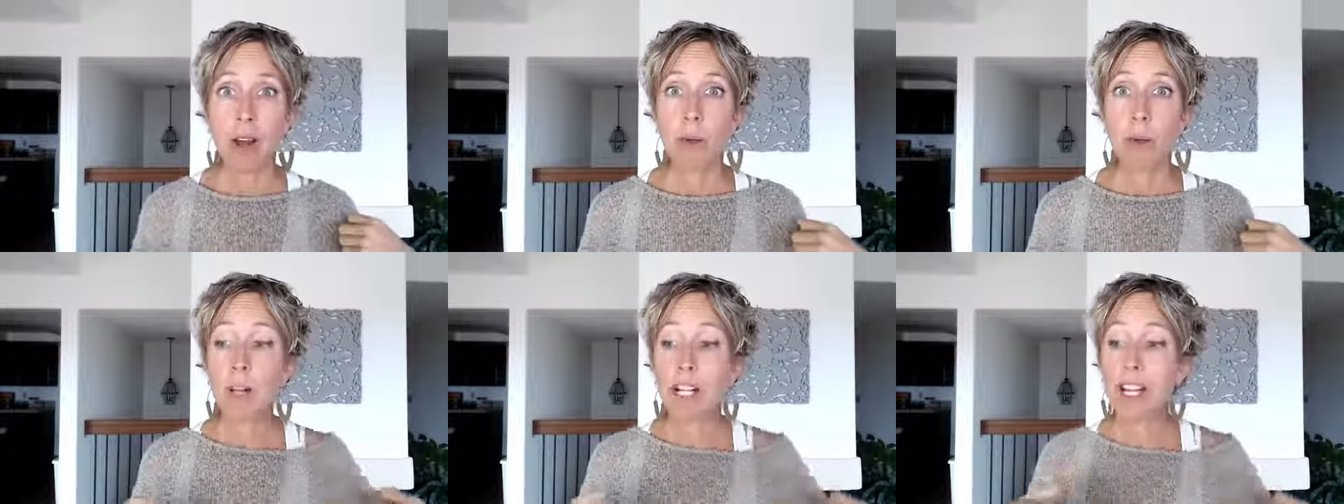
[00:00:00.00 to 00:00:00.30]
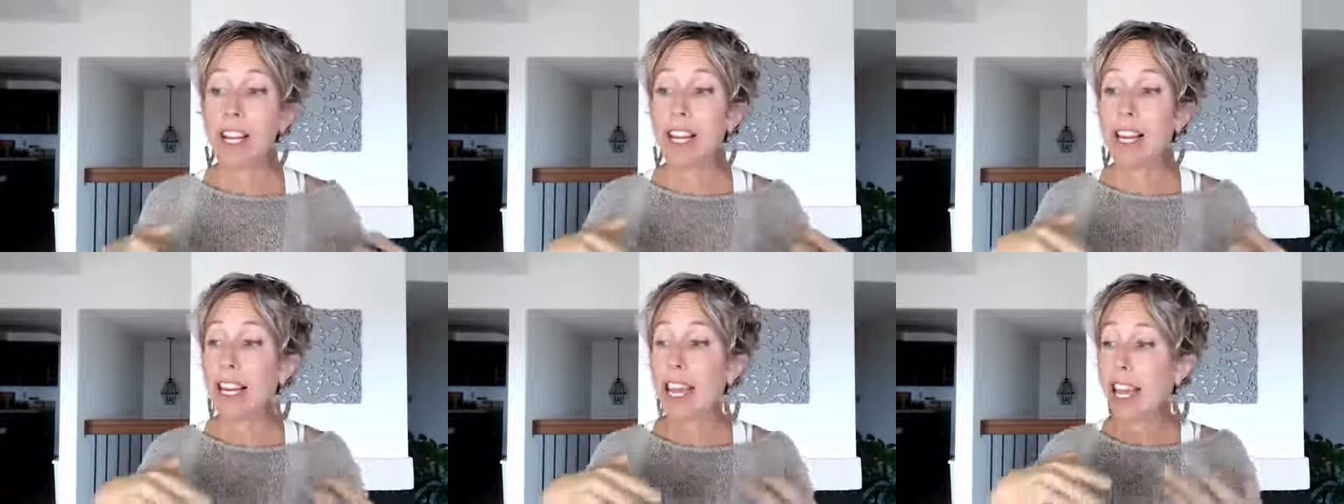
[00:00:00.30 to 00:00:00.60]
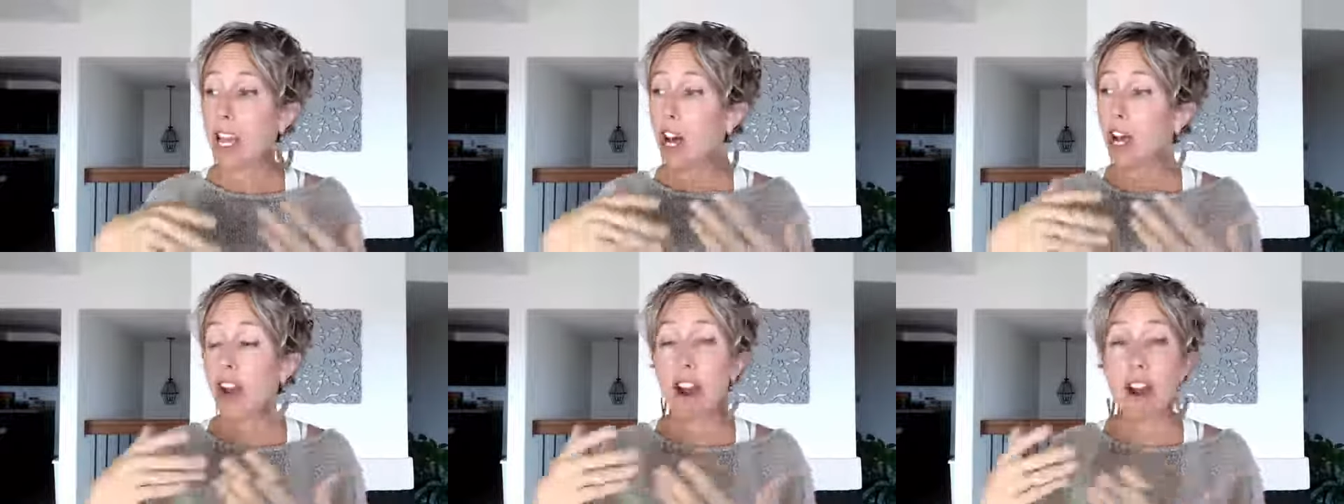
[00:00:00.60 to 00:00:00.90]
We
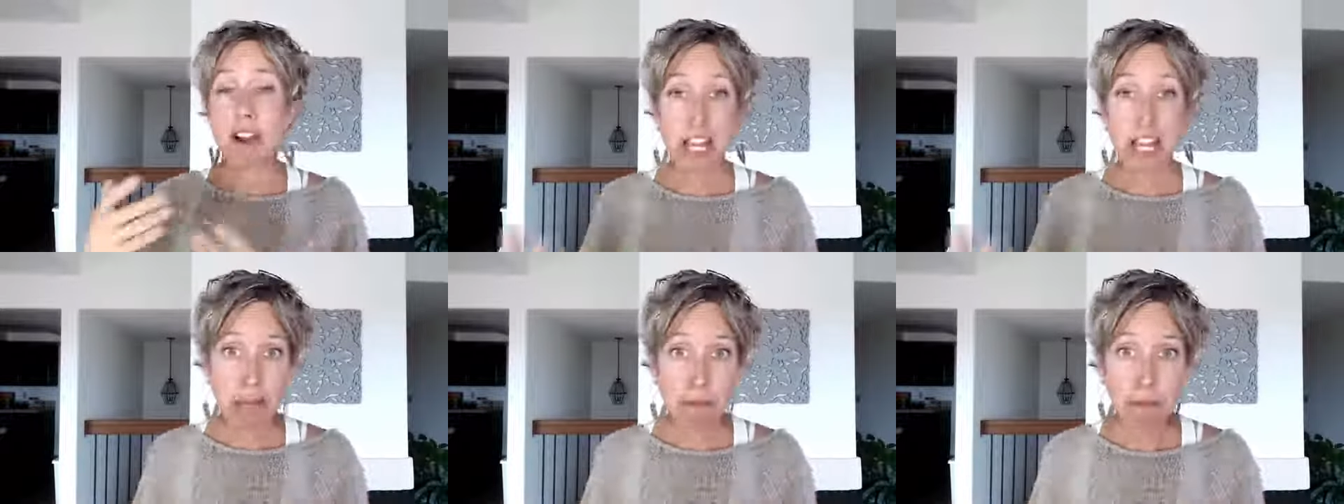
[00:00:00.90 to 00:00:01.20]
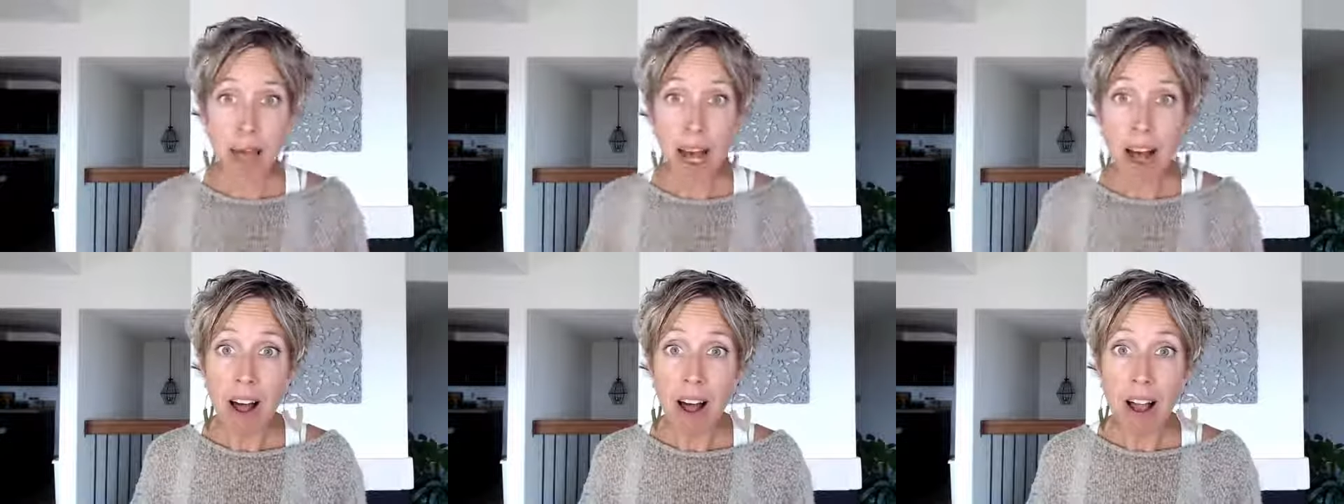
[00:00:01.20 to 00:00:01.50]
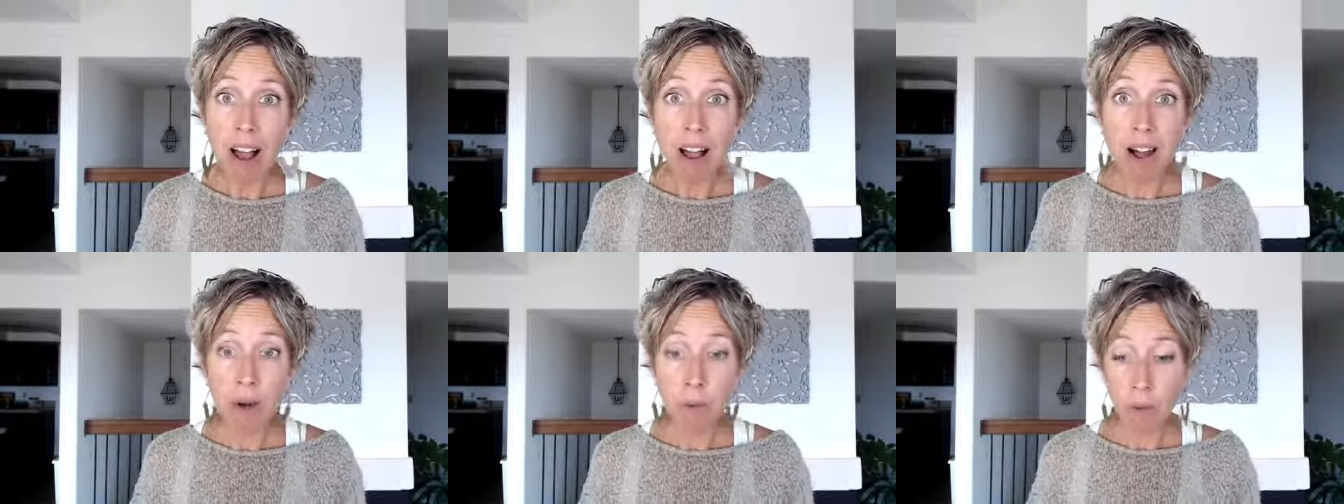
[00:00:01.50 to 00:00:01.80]
get on our
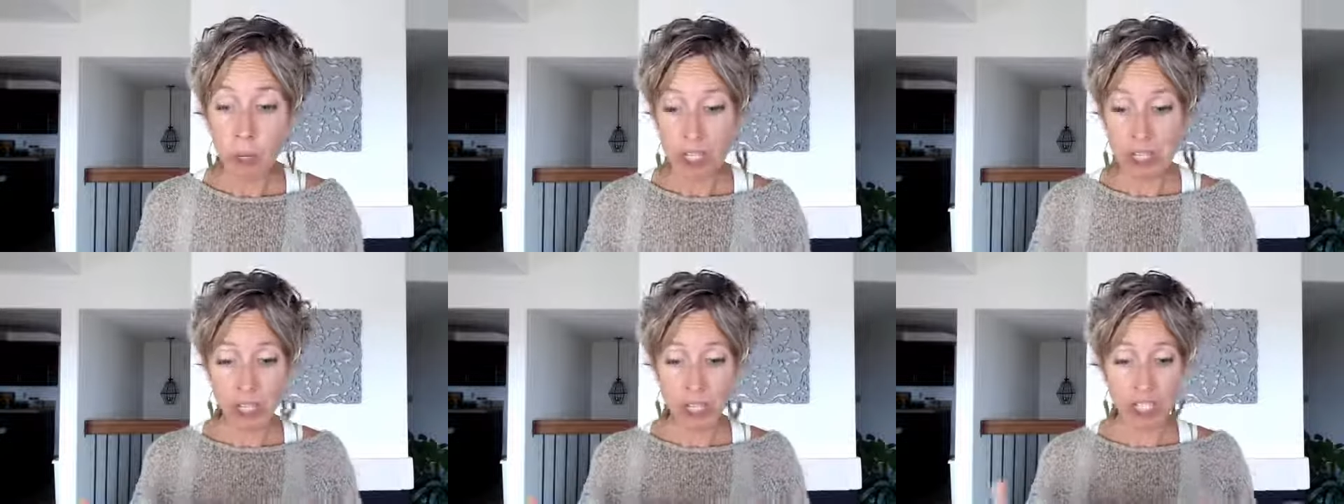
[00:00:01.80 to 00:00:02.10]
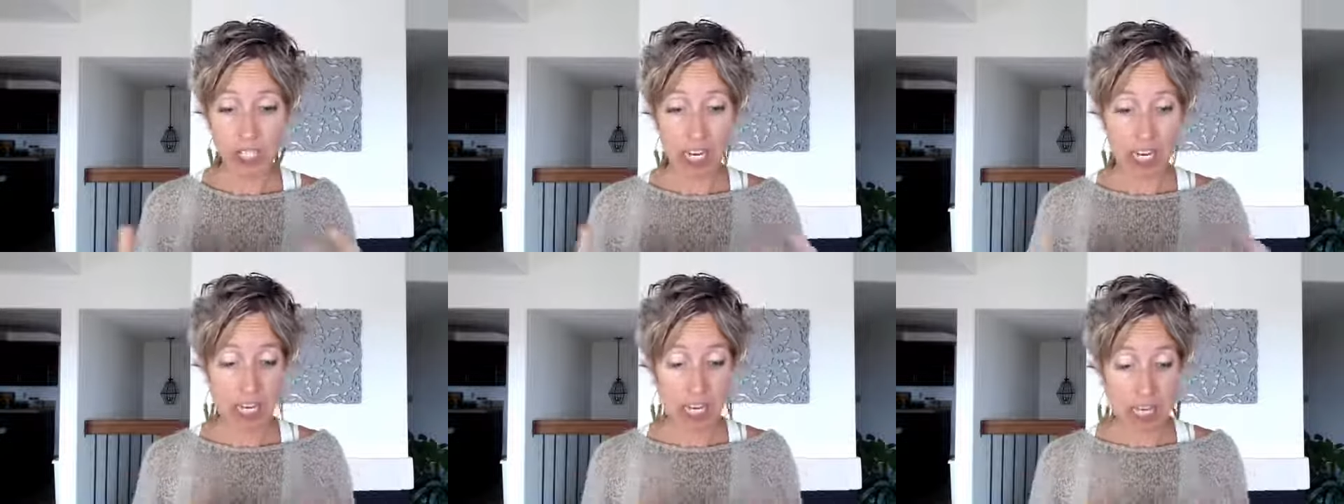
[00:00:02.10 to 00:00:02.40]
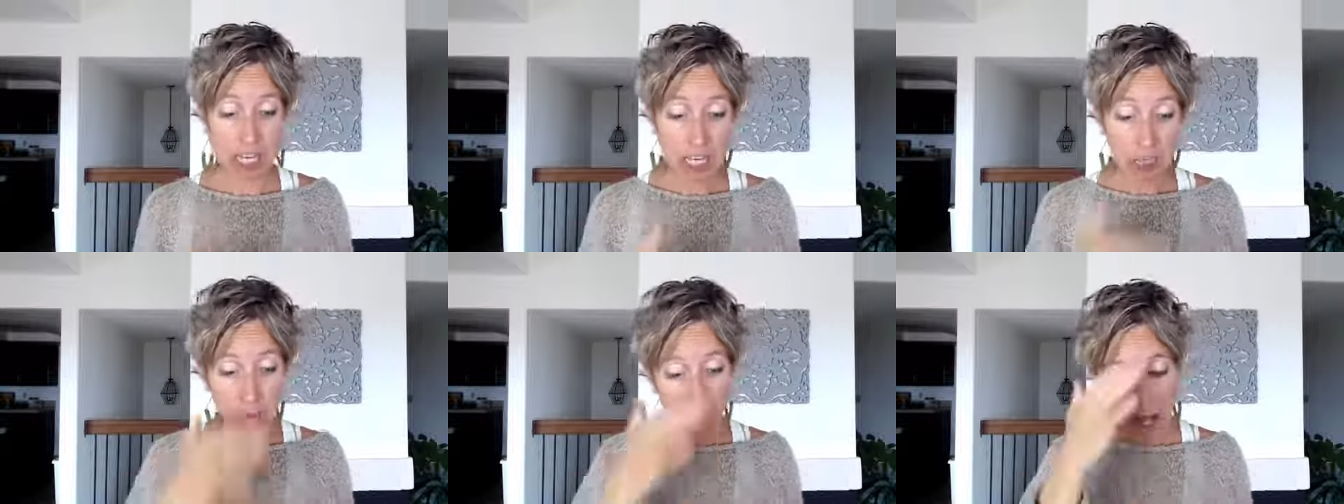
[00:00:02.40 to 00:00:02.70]
email, we start checking
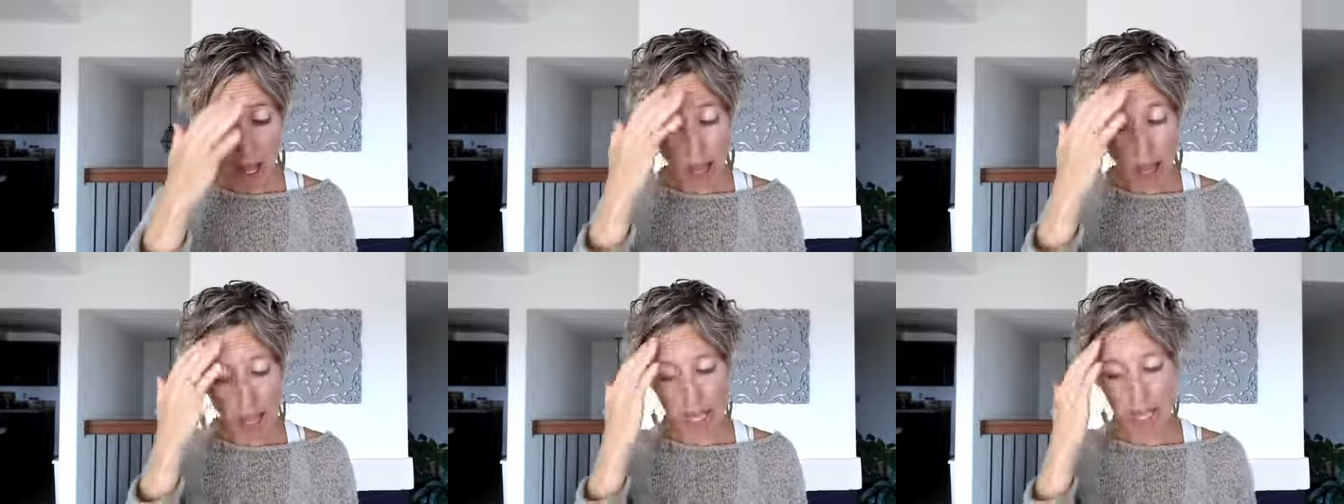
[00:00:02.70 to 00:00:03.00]
email,